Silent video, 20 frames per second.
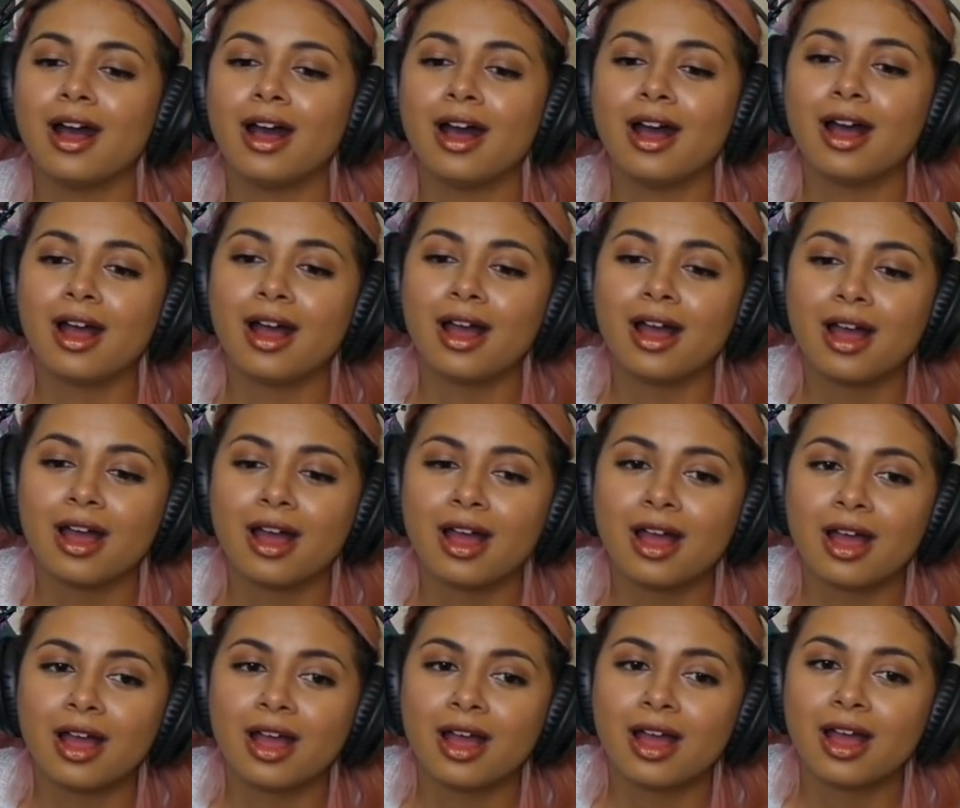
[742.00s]

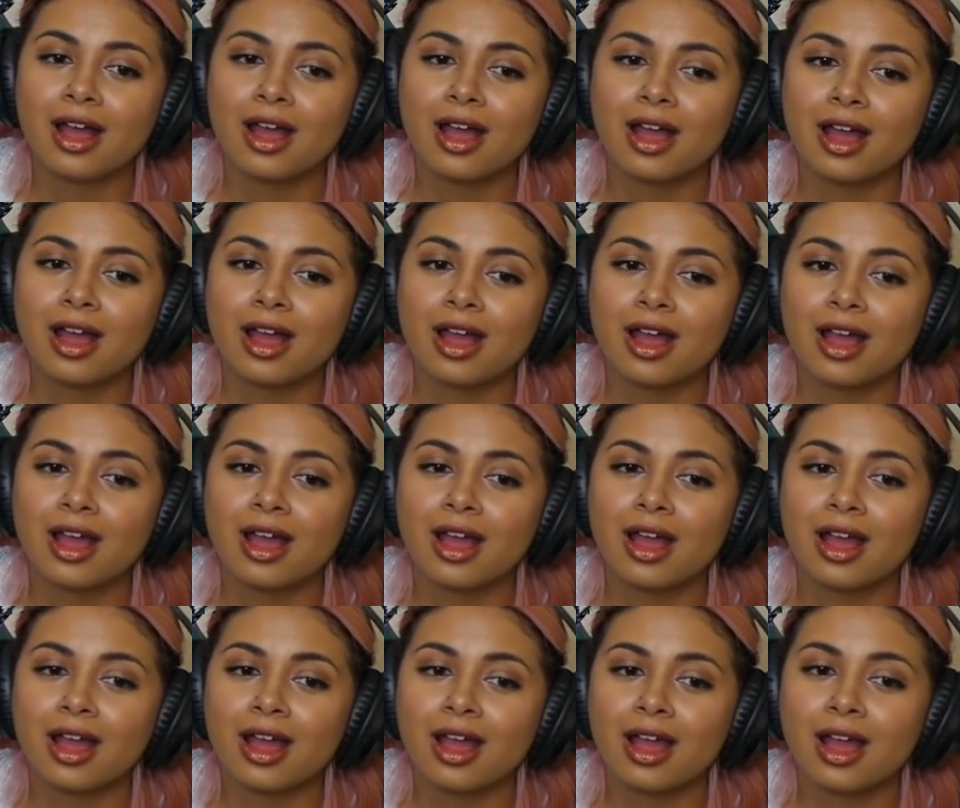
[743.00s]

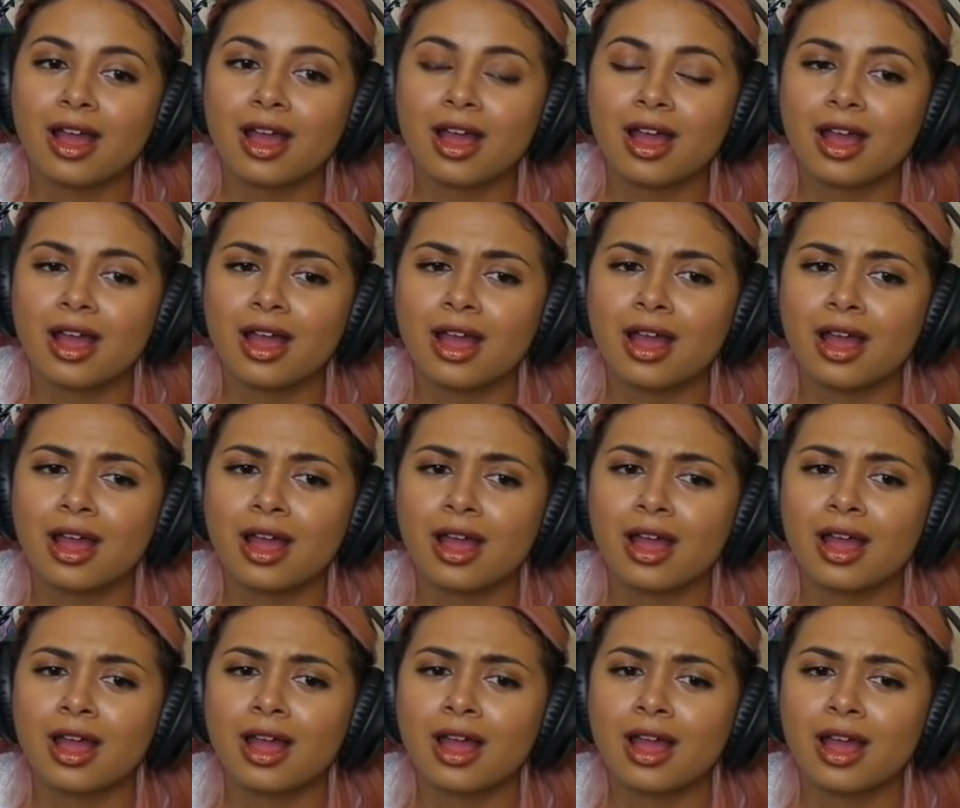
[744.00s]

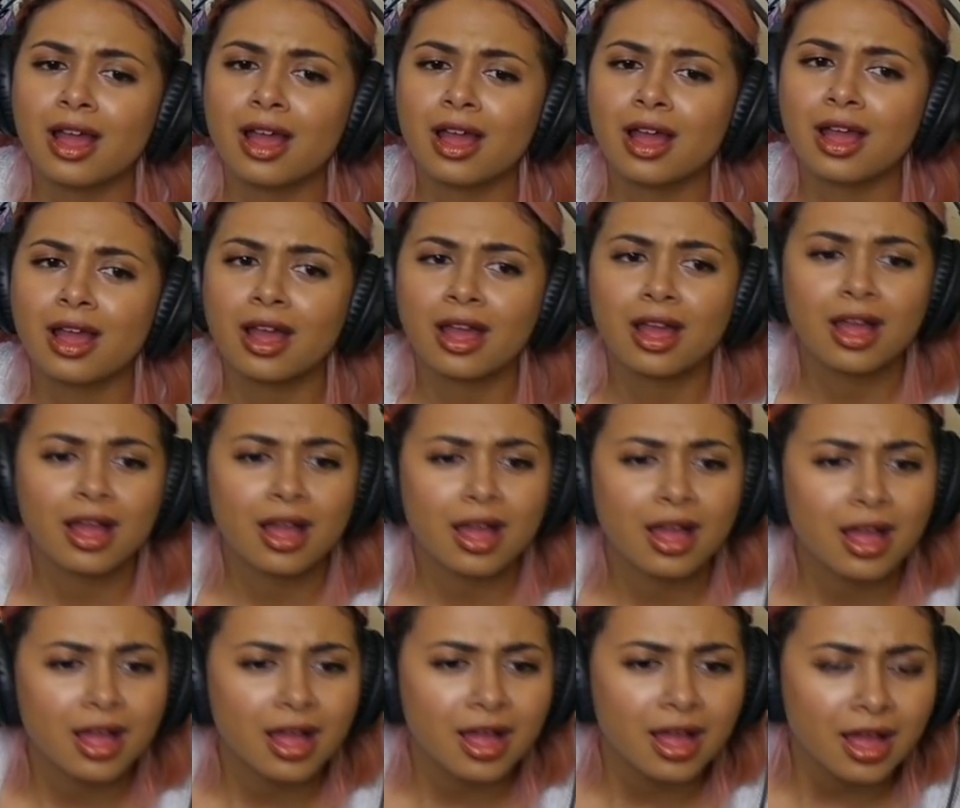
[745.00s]

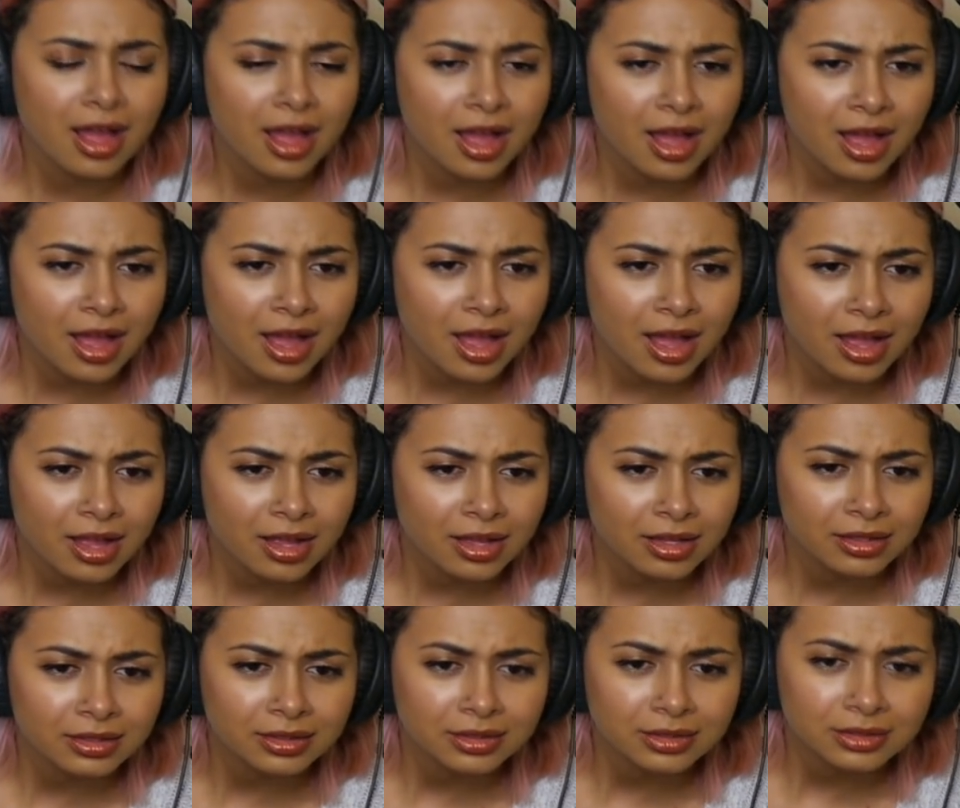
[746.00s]

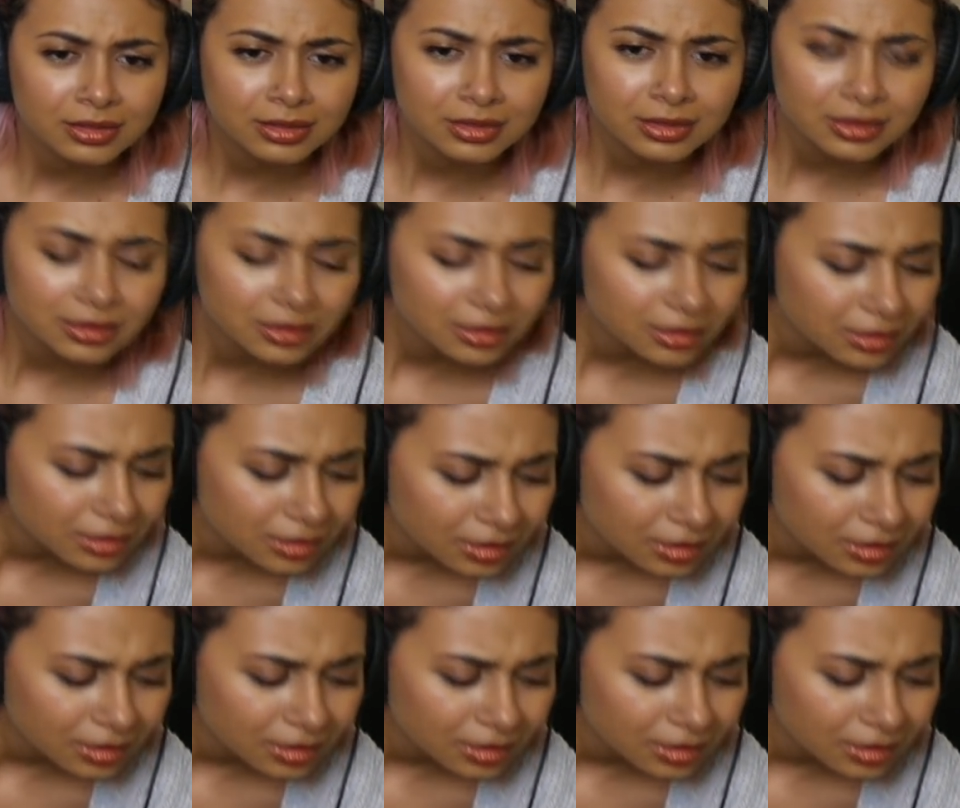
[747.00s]
This person isn't speaking.